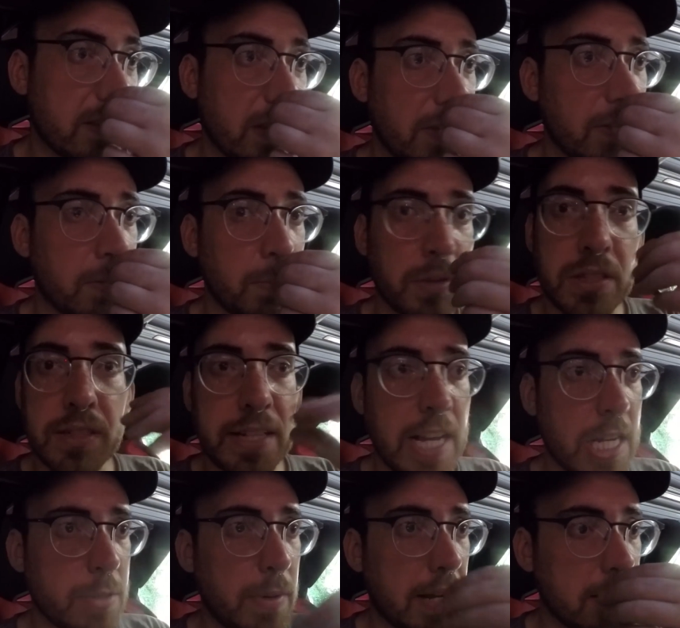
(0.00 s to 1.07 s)
together, put the
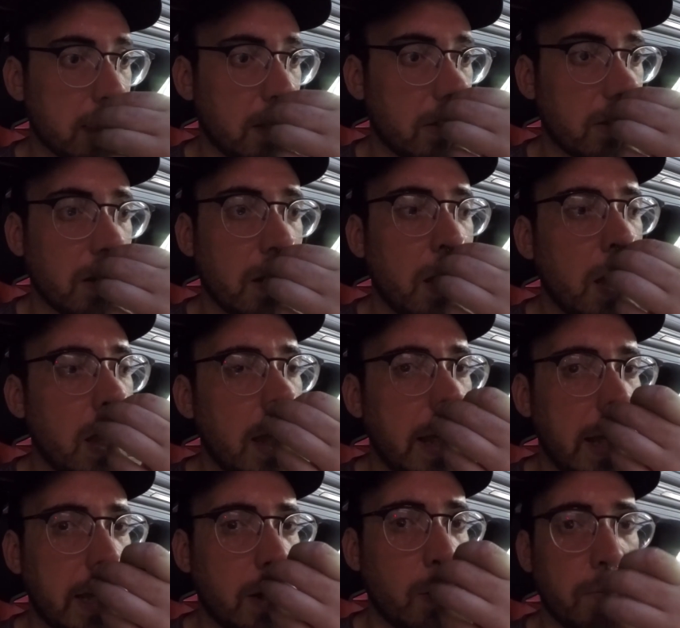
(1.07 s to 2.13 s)
dash back together,
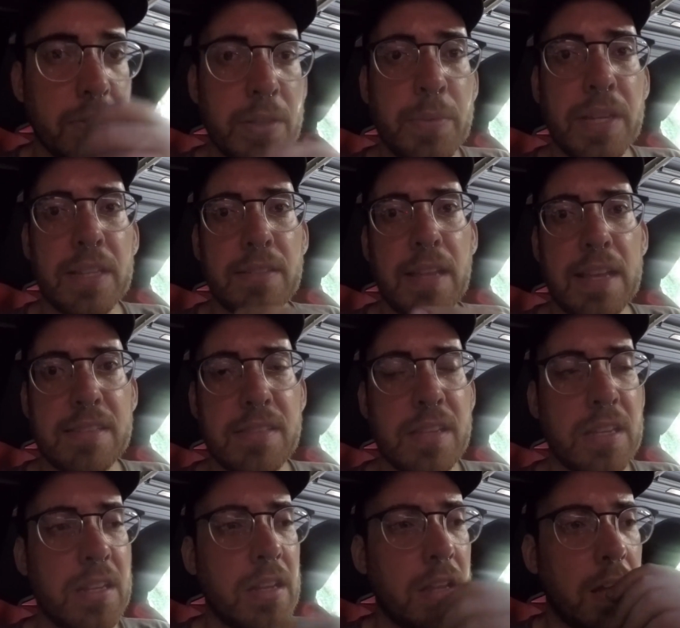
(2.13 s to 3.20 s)
and hopefully we can test
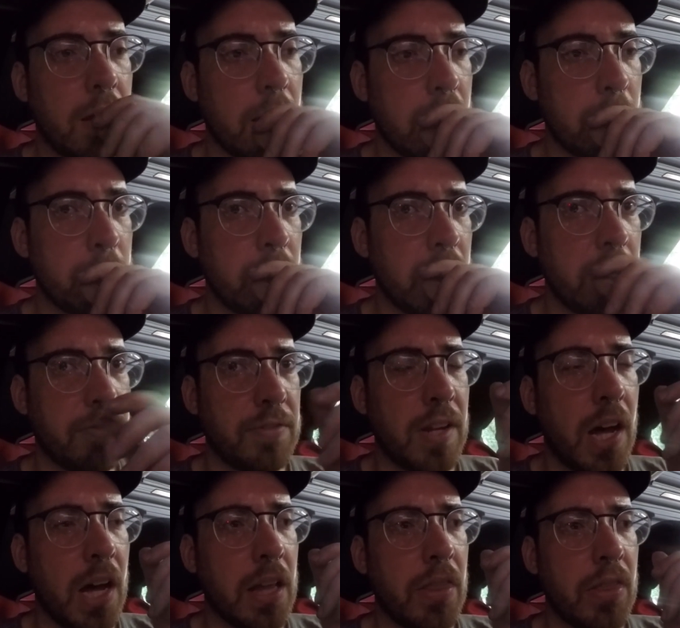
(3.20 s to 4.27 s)
it. If
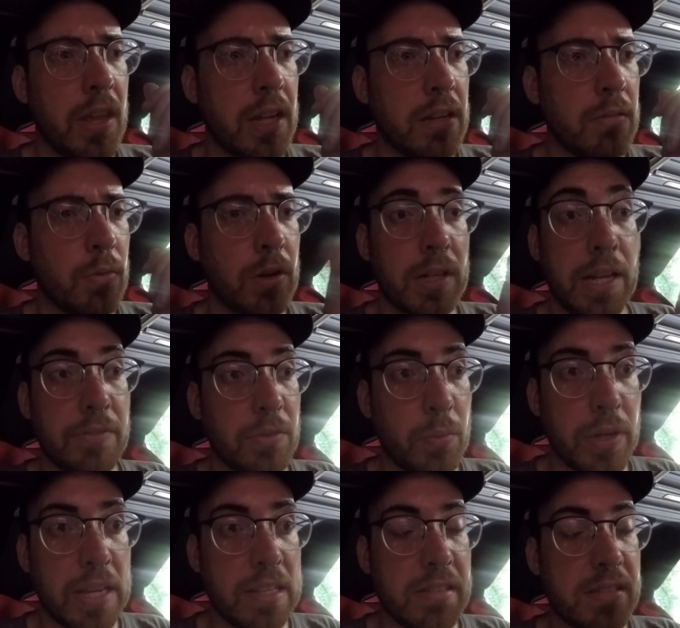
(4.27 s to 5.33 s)
not, then we're gonna have to
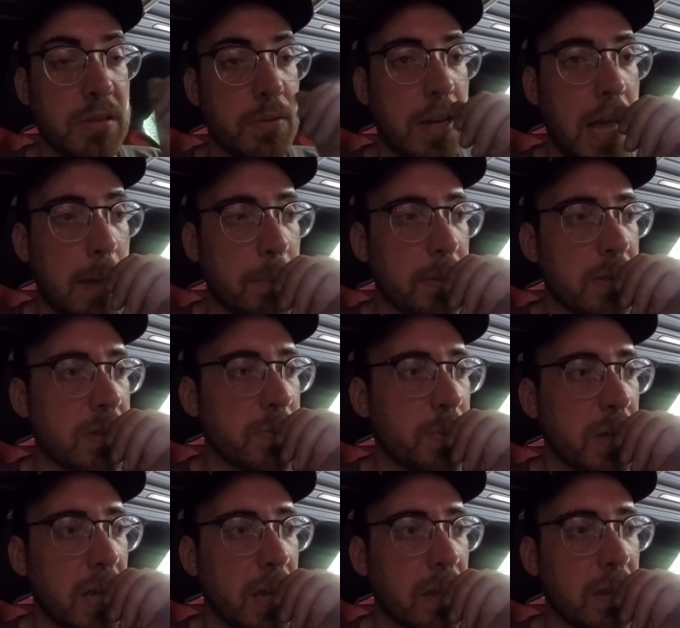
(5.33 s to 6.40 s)
wait and see what happens.
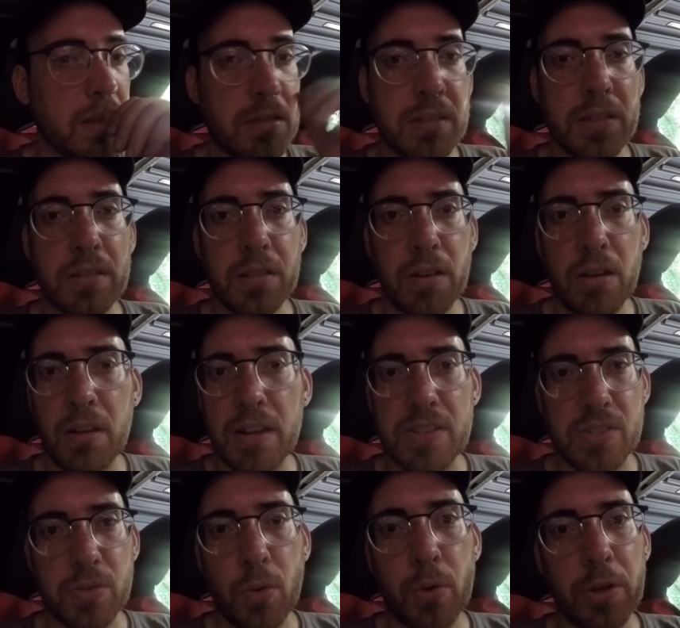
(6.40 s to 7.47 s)
But yeah, the car
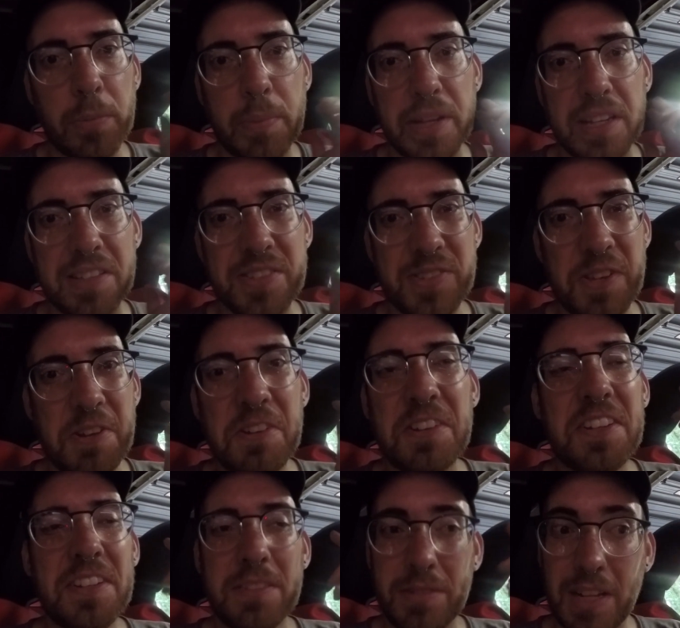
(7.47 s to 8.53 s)
has no oil pan, so
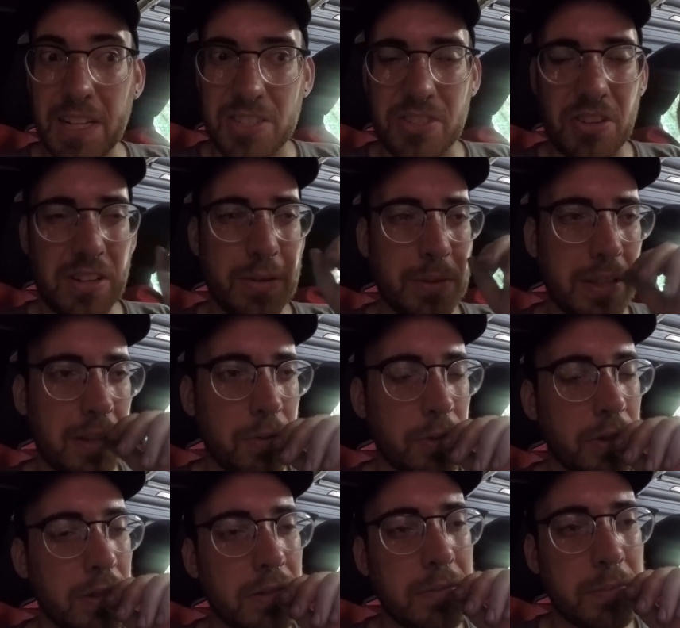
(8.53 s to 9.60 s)
not starting without
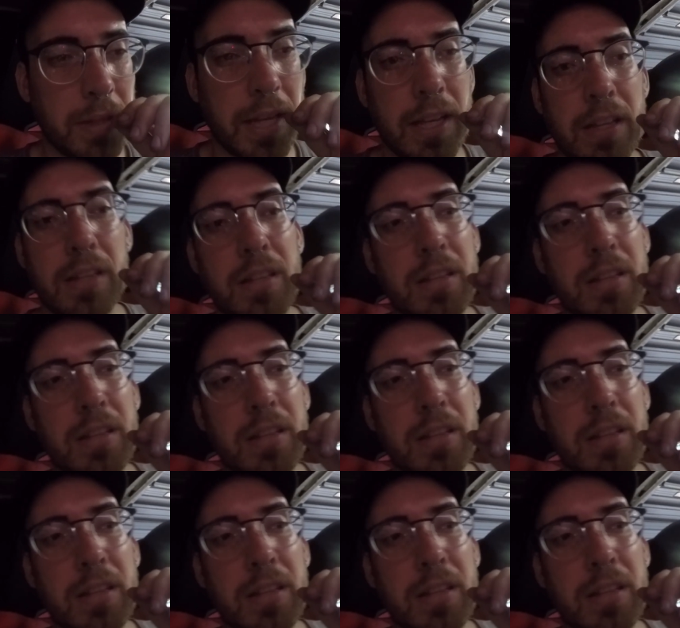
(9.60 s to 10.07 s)
oil. But yeah.